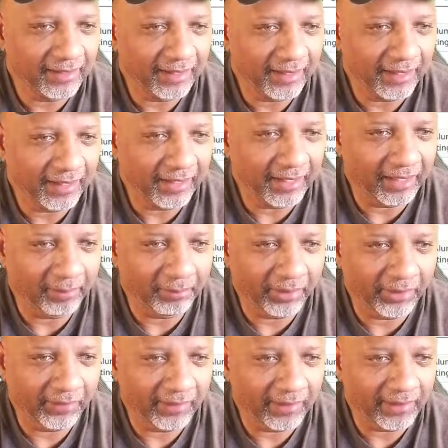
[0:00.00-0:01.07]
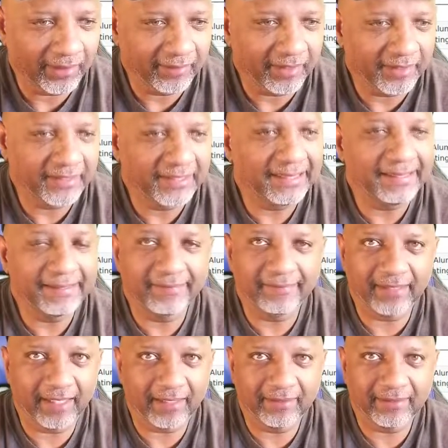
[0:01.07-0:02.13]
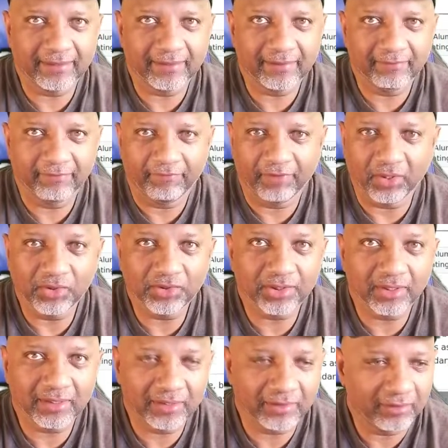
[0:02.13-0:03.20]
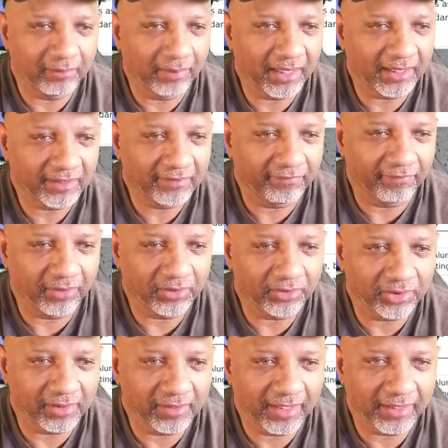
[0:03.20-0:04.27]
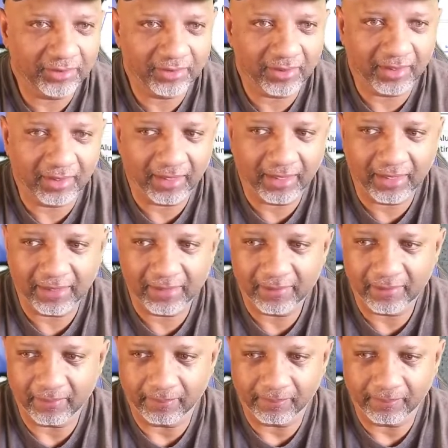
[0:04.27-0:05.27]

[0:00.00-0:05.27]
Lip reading: And apparently the T6 version is the best version that you can get.